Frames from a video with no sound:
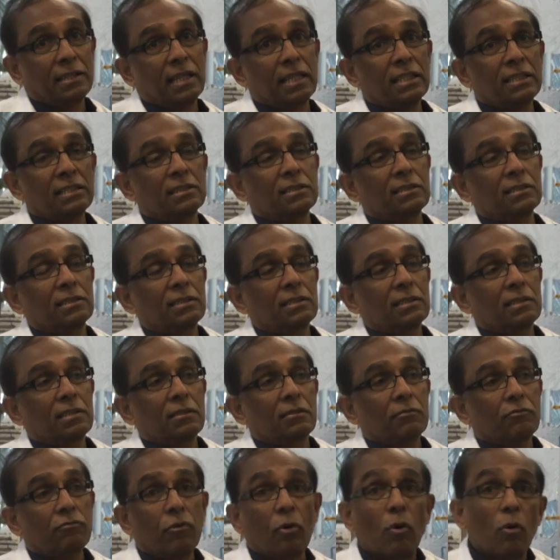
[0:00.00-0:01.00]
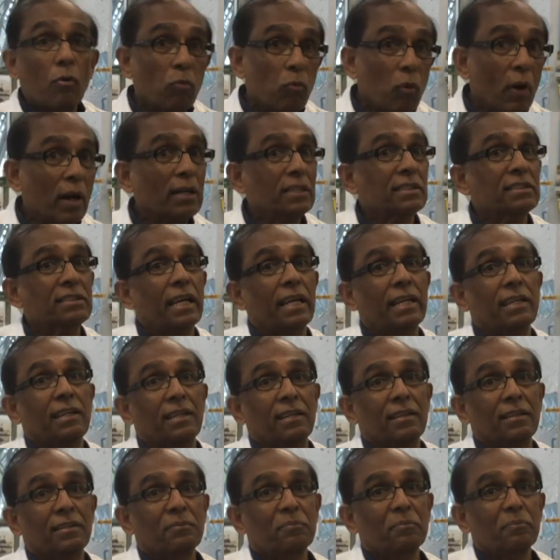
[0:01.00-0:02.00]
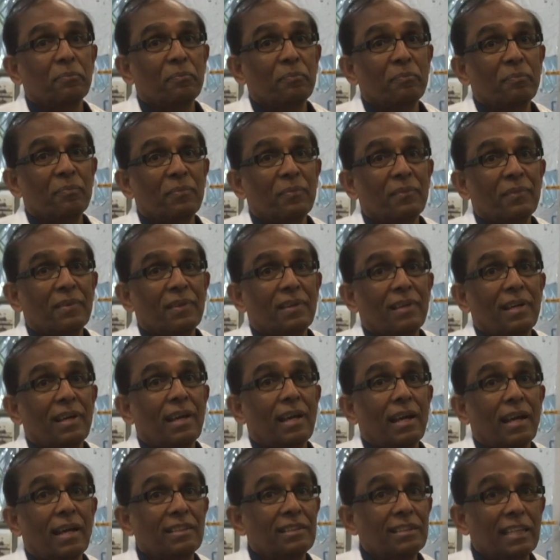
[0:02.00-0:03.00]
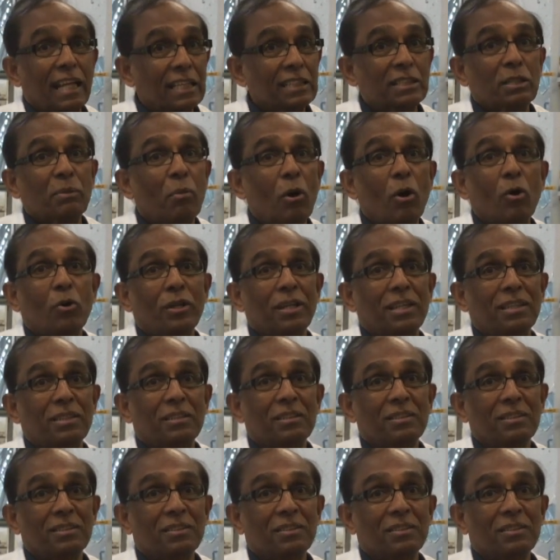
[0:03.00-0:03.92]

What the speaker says: test for 1 cycle. And that's about it.